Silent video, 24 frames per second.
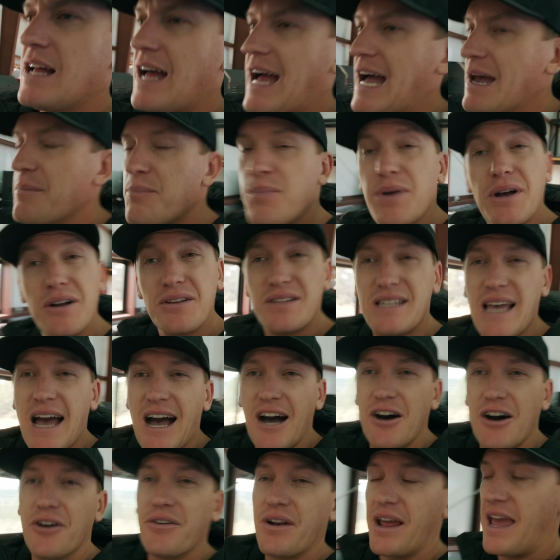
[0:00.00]
I built
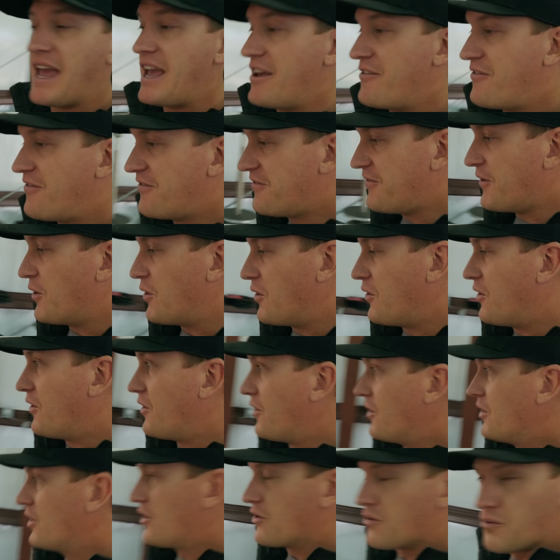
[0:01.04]
out a
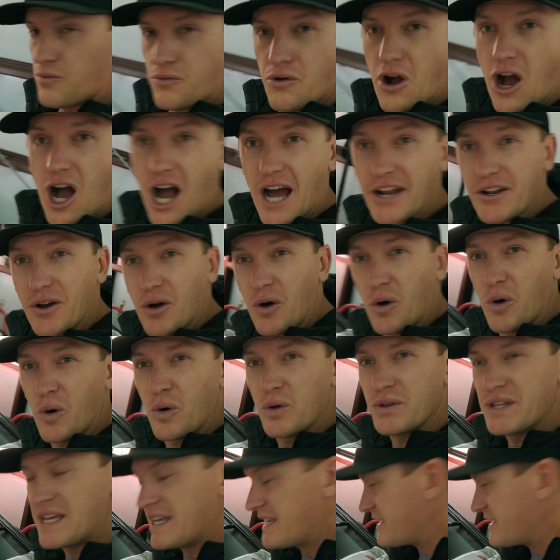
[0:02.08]
full rod holding